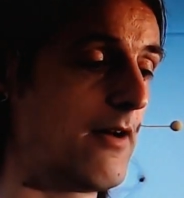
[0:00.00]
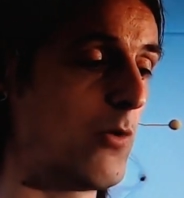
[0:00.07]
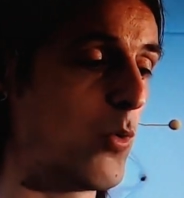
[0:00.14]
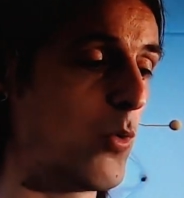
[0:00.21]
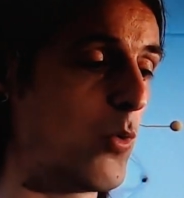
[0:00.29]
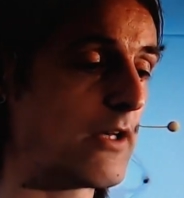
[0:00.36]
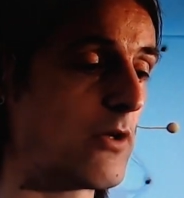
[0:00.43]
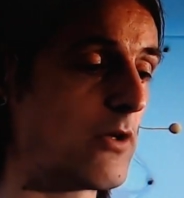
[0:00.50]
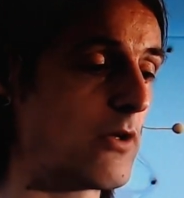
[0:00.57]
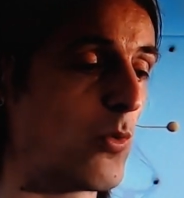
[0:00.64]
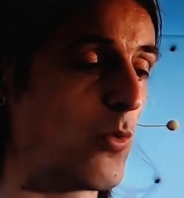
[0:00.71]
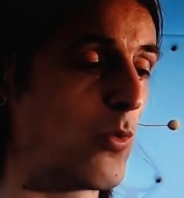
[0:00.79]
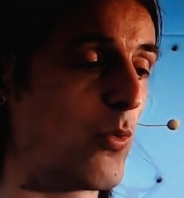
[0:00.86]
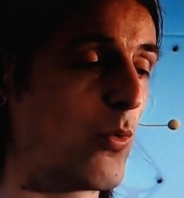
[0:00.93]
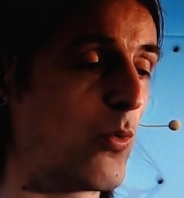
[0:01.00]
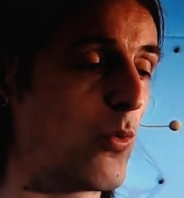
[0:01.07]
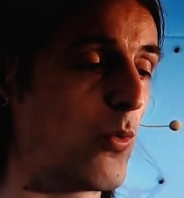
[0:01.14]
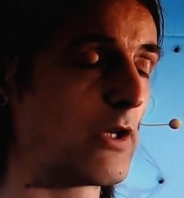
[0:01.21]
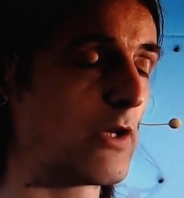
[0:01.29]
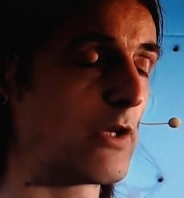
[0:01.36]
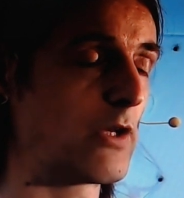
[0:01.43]

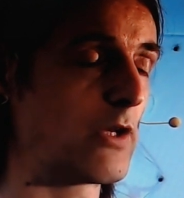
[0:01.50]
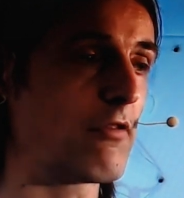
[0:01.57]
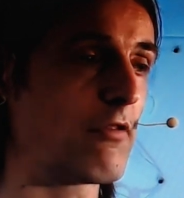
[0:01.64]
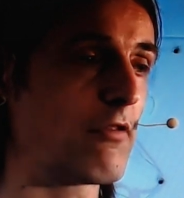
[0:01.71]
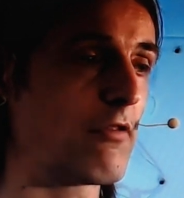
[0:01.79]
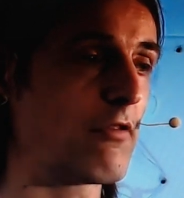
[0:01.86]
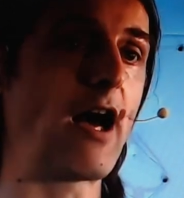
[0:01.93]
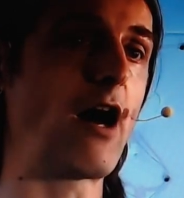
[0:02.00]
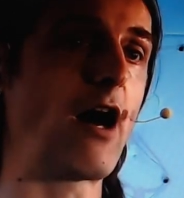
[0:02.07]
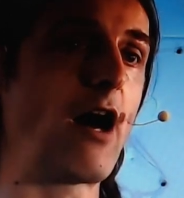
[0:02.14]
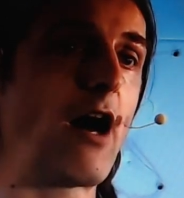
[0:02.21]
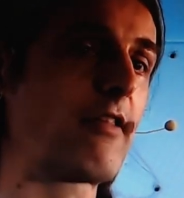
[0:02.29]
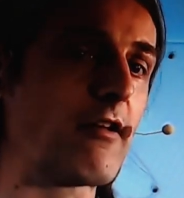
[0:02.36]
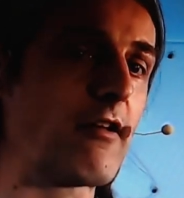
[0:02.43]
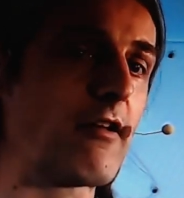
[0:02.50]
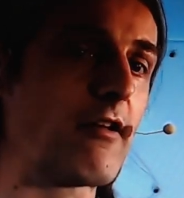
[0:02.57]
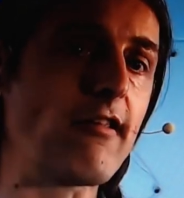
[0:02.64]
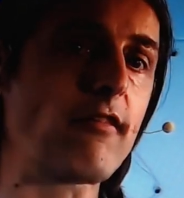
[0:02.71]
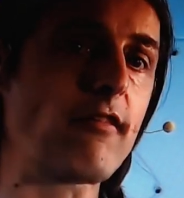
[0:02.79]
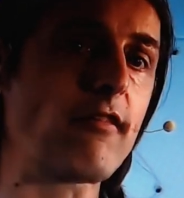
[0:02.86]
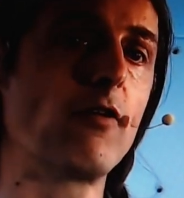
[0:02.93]
when you see how
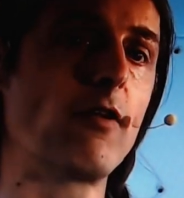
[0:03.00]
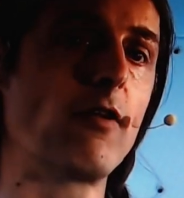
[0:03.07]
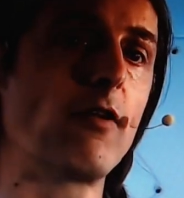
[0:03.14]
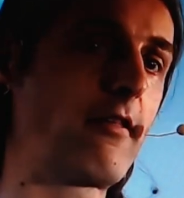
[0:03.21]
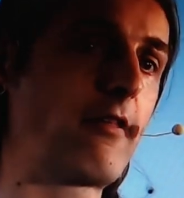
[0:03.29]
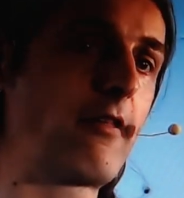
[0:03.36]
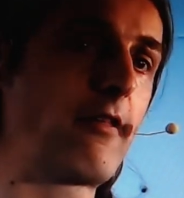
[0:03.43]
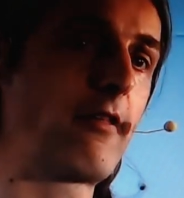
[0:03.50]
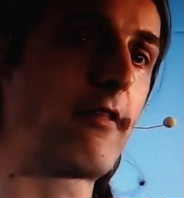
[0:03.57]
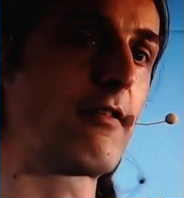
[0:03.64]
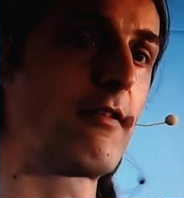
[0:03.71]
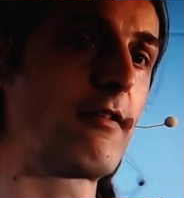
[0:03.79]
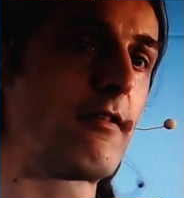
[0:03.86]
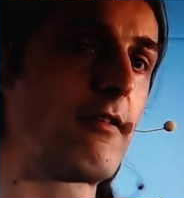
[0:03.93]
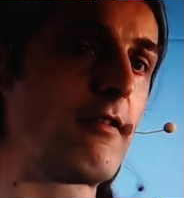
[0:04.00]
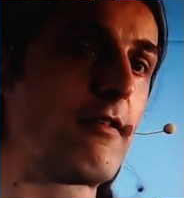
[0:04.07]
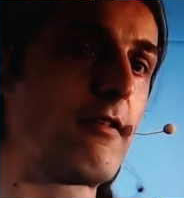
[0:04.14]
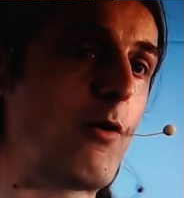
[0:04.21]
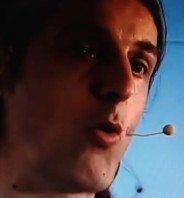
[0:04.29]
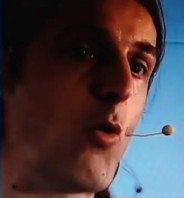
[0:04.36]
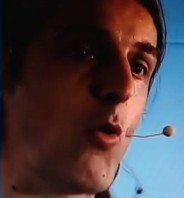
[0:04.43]
successful this
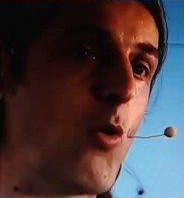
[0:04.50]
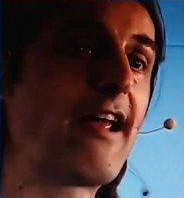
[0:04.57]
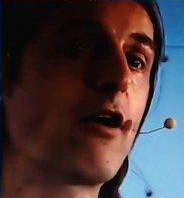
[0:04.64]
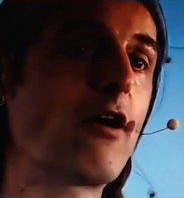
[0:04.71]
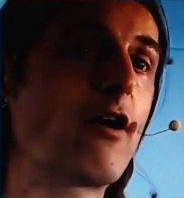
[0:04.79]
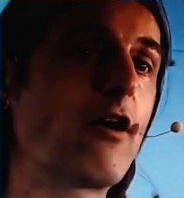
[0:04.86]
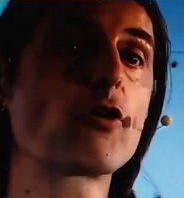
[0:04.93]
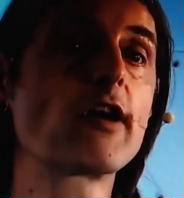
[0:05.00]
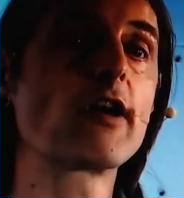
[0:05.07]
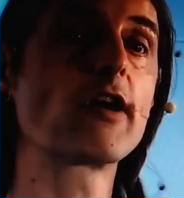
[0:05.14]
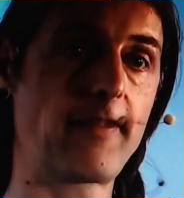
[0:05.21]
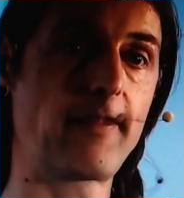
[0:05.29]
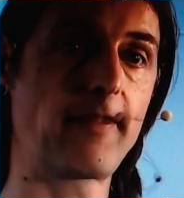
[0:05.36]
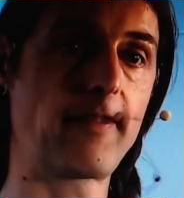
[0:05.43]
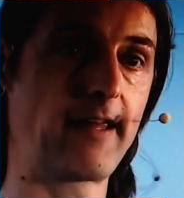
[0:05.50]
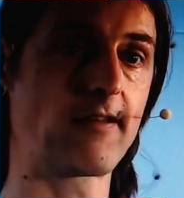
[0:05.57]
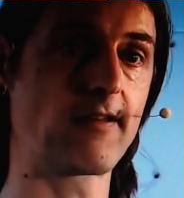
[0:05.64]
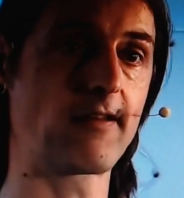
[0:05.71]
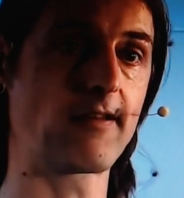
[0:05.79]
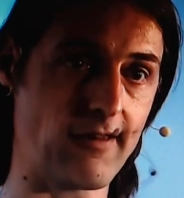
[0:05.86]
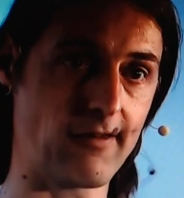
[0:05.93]
way of looking at things
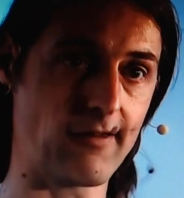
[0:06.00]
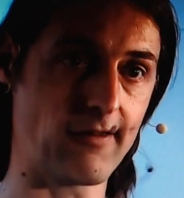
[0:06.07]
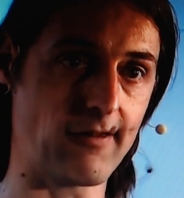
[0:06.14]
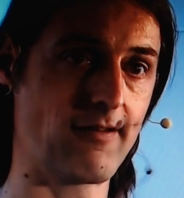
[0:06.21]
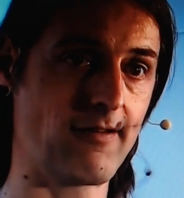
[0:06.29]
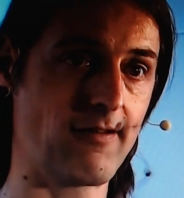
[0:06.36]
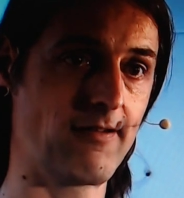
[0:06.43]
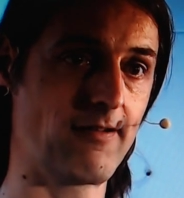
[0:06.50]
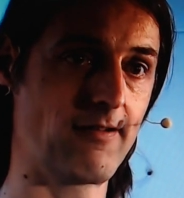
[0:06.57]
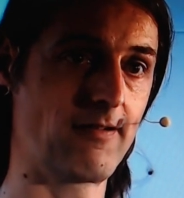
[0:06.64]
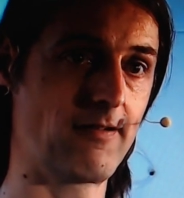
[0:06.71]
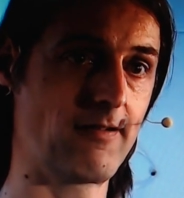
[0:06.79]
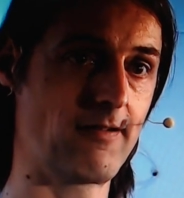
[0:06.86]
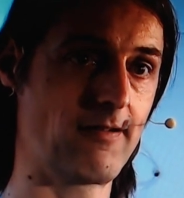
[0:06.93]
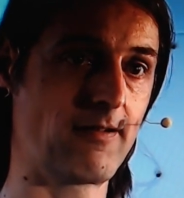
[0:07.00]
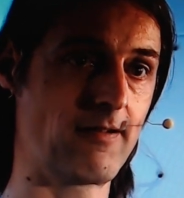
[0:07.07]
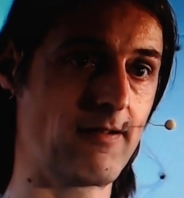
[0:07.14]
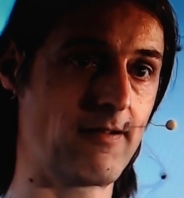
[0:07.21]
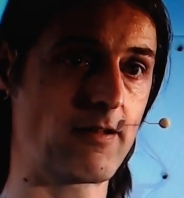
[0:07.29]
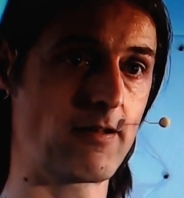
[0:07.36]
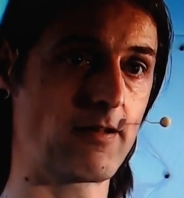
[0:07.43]
is,
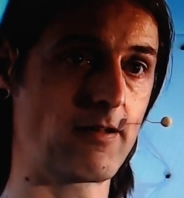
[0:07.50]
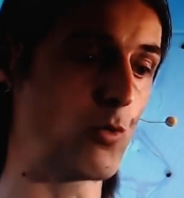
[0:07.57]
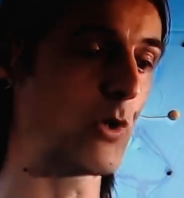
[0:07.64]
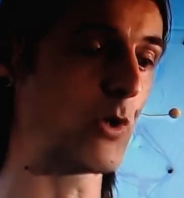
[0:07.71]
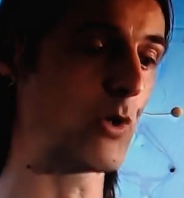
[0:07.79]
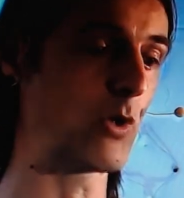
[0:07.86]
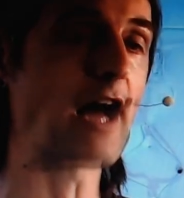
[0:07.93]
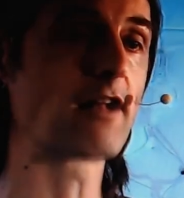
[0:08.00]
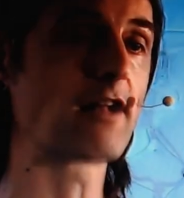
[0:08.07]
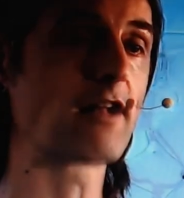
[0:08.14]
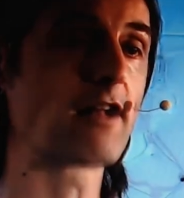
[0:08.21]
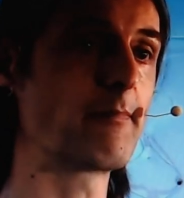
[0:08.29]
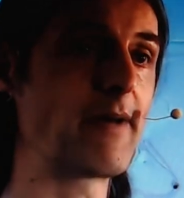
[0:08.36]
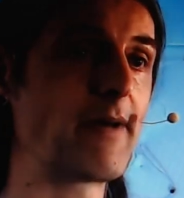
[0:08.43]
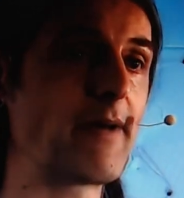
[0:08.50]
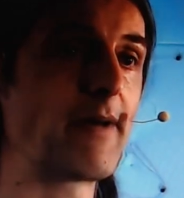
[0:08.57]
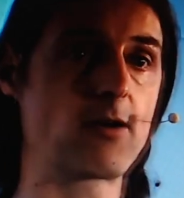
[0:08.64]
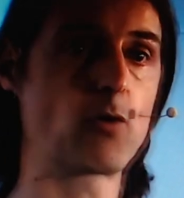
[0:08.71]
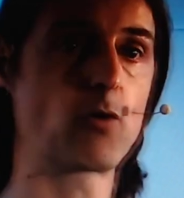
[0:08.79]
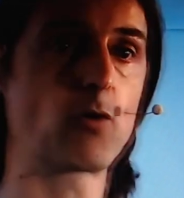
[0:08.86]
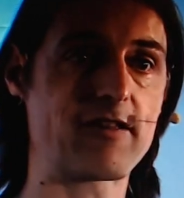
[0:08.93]
you know, we answered many
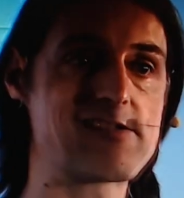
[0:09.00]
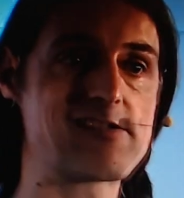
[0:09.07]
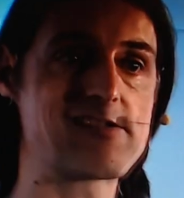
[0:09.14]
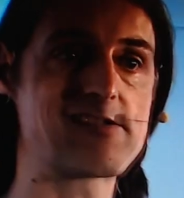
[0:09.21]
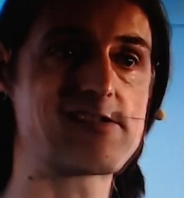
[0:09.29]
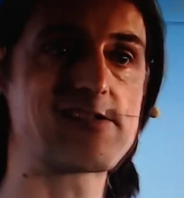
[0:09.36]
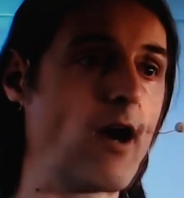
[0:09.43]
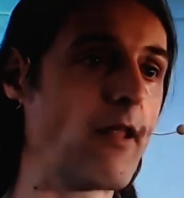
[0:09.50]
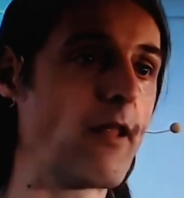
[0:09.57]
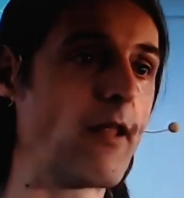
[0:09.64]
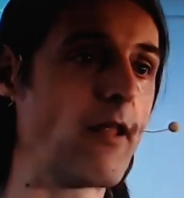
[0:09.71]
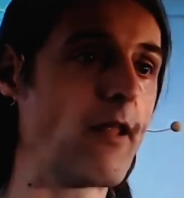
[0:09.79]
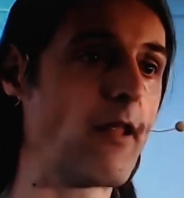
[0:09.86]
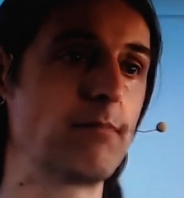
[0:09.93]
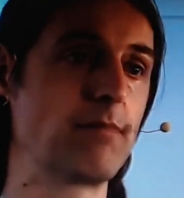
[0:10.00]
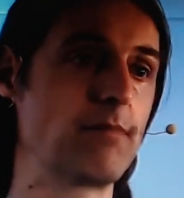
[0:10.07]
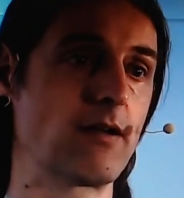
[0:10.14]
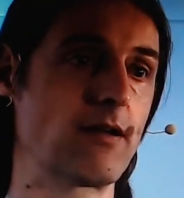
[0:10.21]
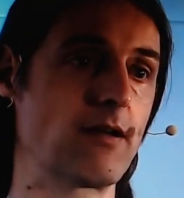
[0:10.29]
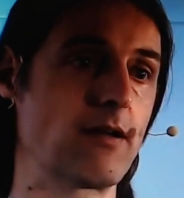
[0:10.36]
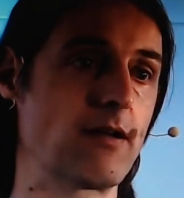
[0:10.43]
questions where other
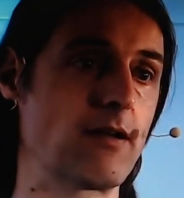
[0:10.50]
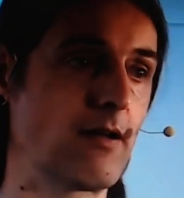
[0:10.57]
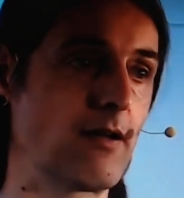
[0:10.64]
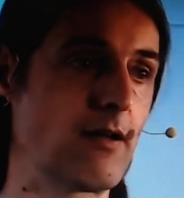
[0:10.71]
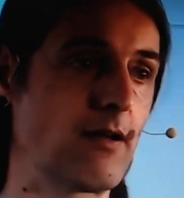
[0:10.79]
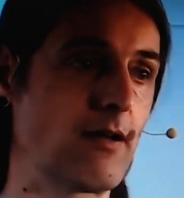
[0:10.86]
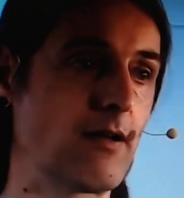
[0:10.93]
people were